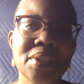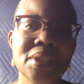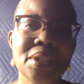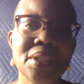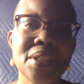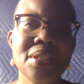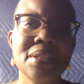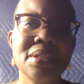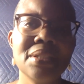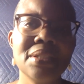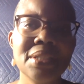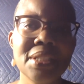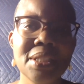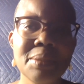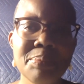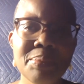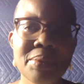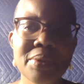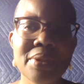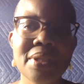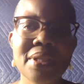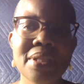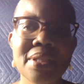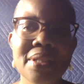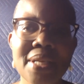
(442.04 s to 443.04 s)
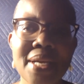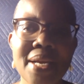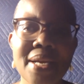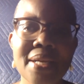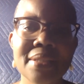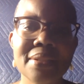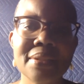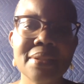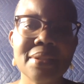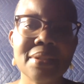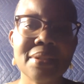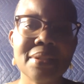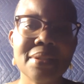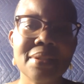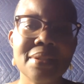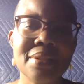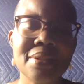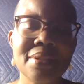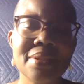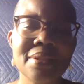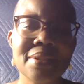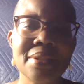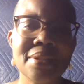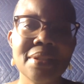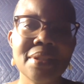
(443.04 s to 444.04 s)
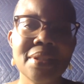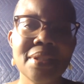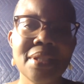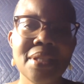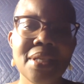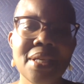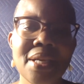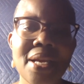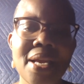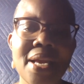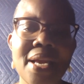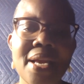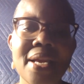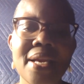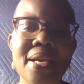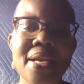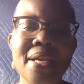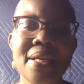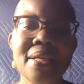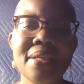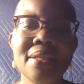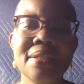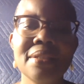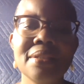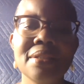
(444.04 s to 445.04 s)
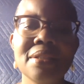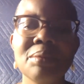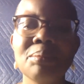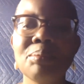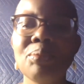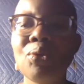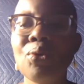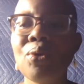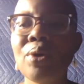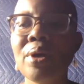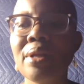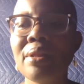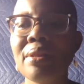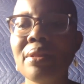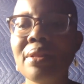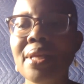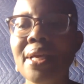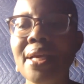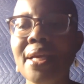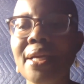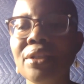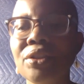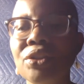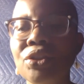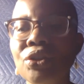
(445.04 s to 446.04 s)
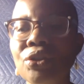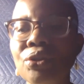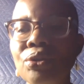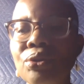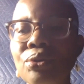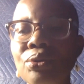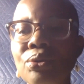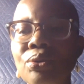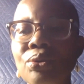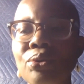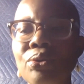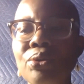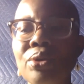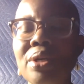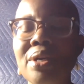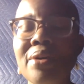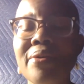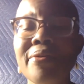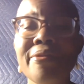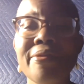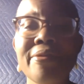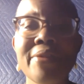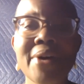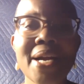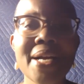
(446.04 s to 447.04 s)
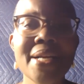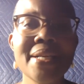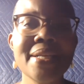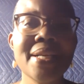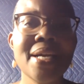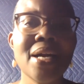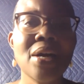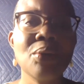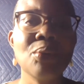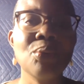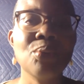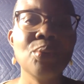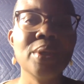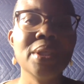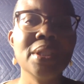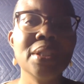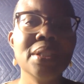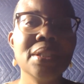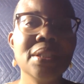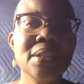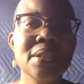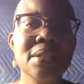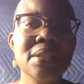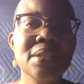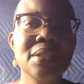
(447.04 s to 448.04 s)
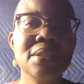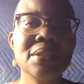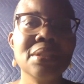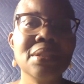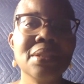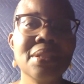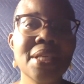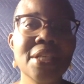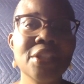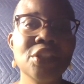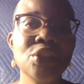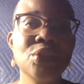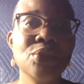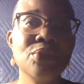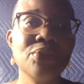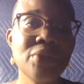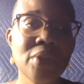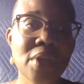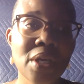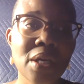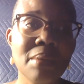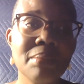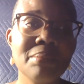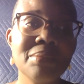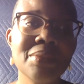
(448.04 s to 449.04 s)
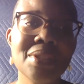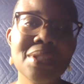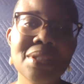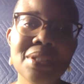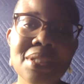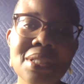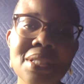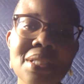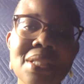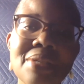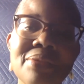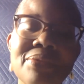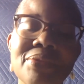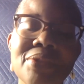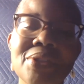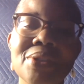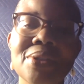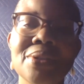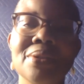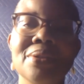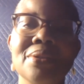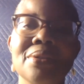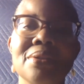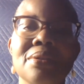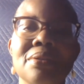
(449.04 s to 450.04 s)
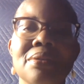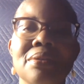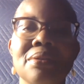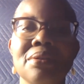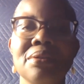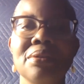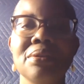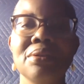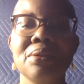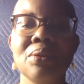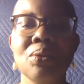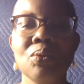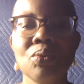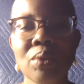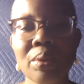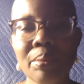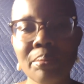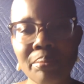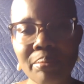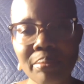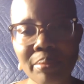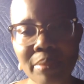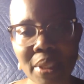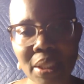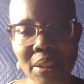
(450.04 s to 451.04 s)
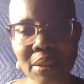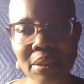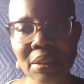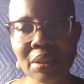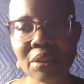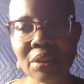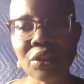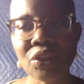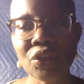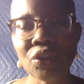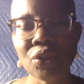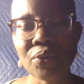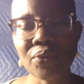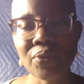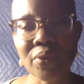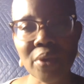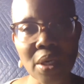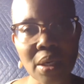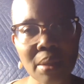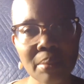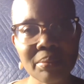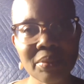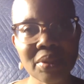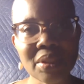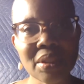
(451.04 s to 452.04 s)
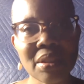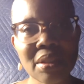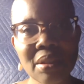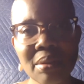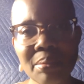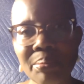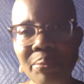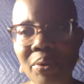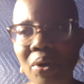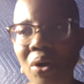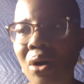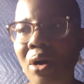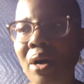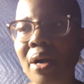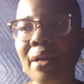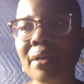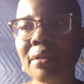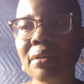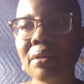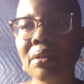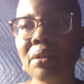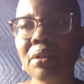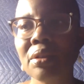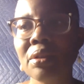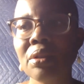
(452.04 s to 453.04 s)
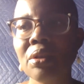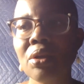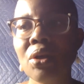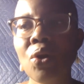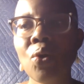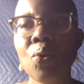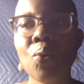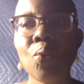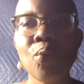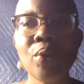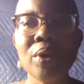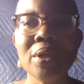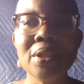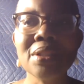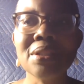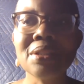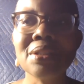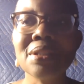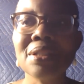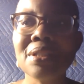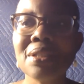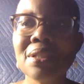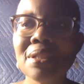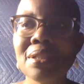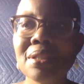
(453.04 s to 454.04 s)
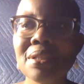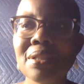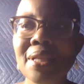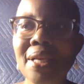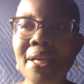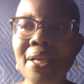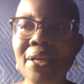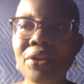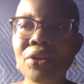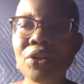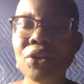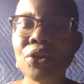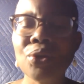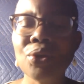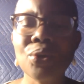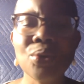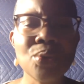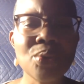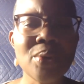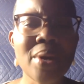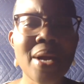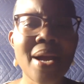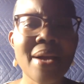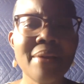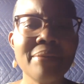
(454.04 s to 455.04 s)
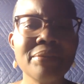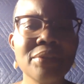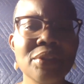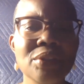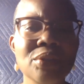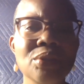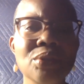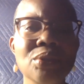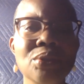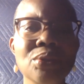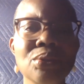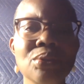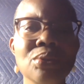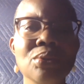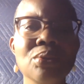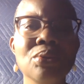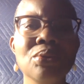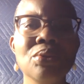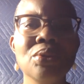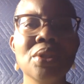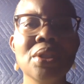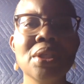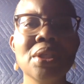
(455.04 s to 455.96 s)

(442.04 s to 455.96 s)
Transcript: It's deeper than that. And it's important that you find out what it is that you've come to deliver, what message you've come to impart. What is it that you have to do